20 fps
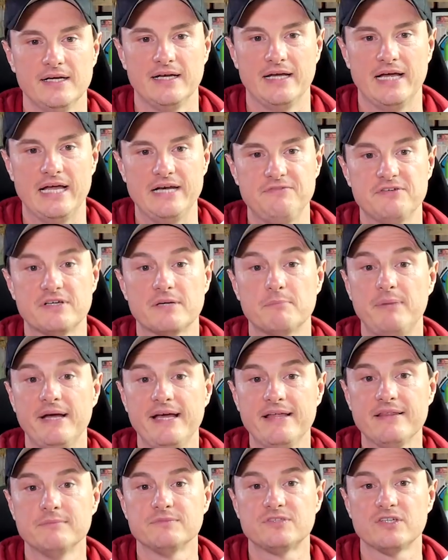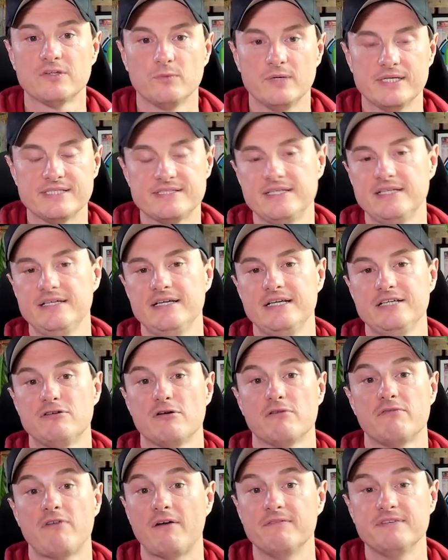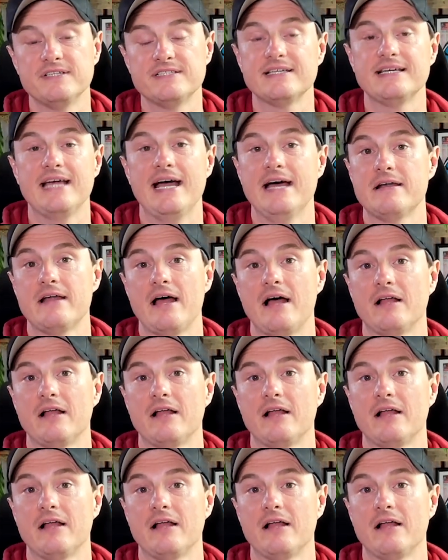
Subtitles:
And if you compare them to the West Indies, who have obviously had